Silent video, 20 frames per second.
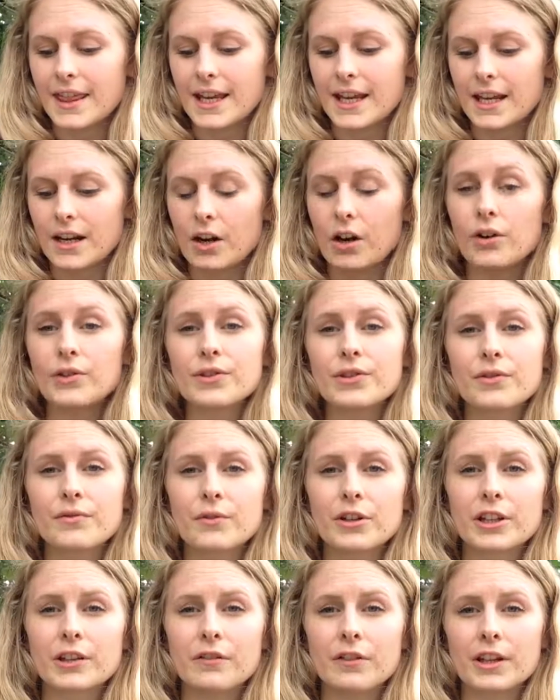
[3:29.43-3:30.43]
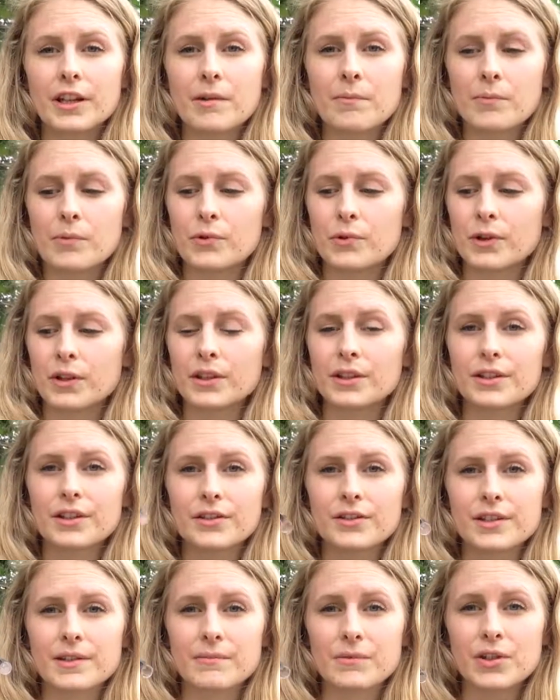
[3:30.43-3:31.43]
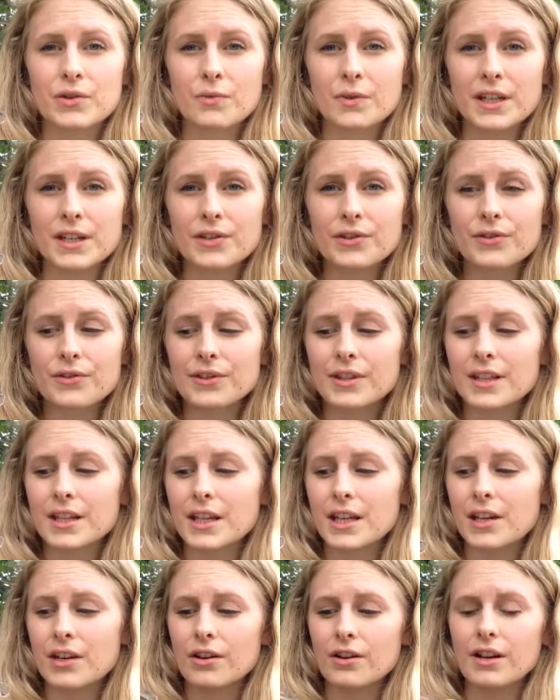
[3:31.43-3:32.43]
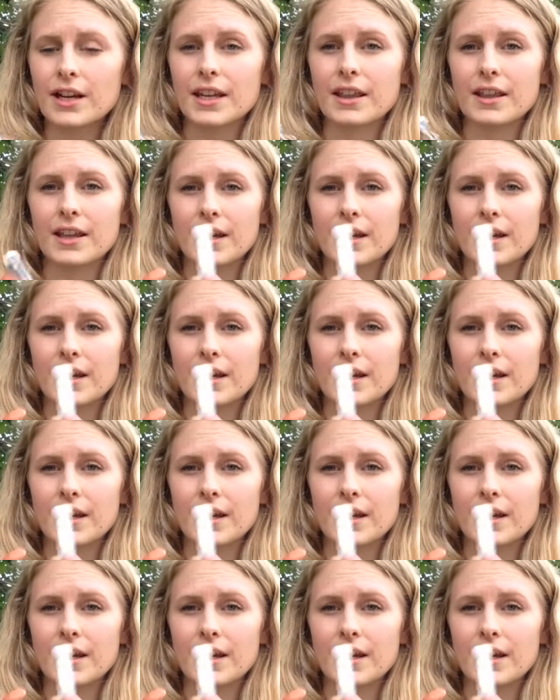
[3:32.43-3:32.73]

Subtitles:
And then also really important, there's some tweezers in here,